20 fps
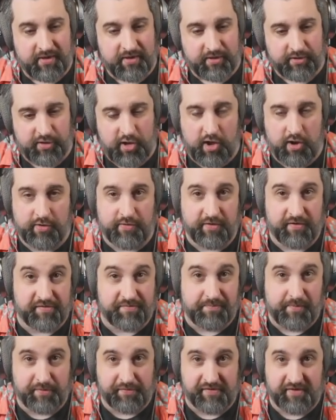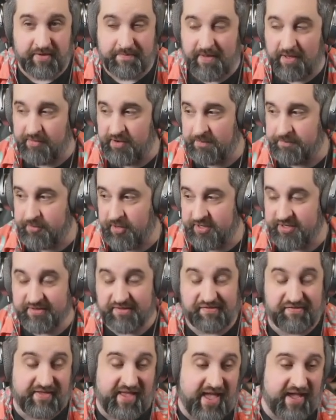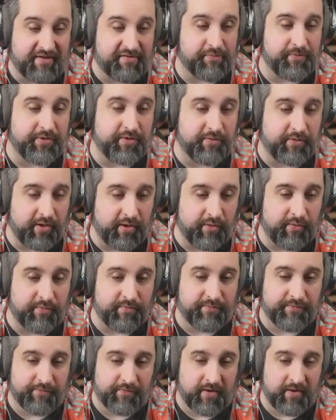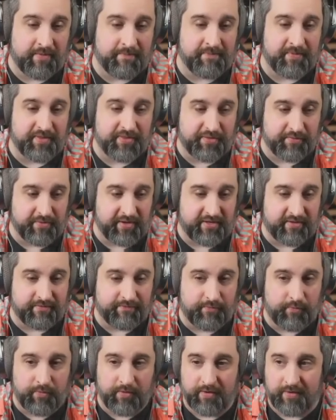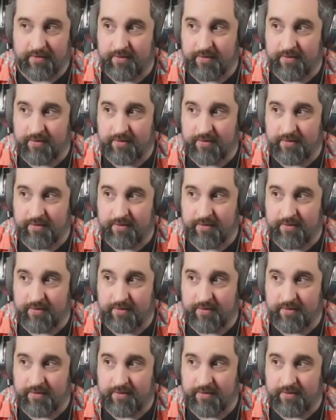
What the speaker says: Conqueror is mostly about upgrading the stacks when you go from 3 to 4.